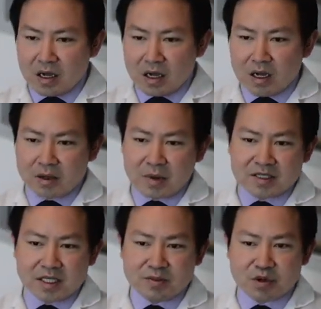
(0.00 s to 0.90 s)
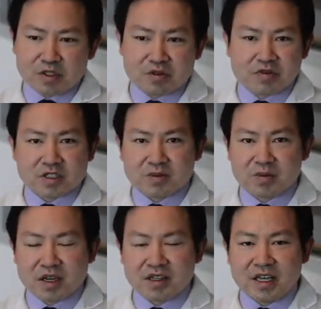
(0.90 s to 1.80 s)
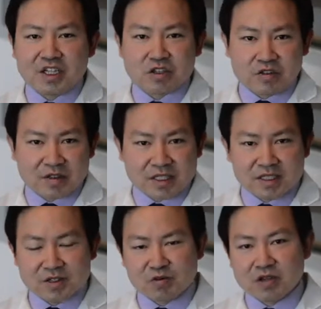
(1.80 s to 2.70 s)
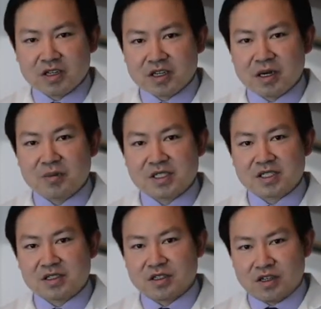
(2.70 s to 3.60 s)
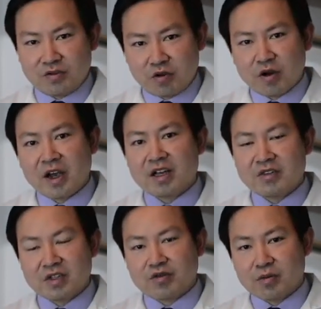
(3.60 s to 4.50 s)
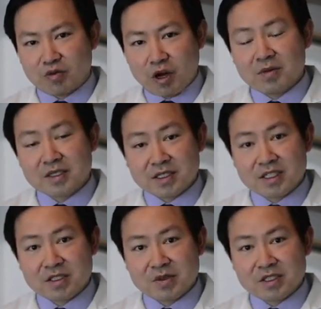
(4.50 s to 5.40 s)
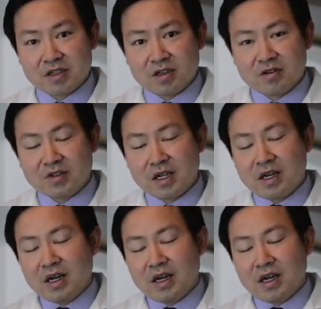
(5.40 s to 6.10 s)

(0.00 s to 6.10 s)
I'd say breast revision, by the nature of it, since it really encompasses a variety of different problems that need to be solved,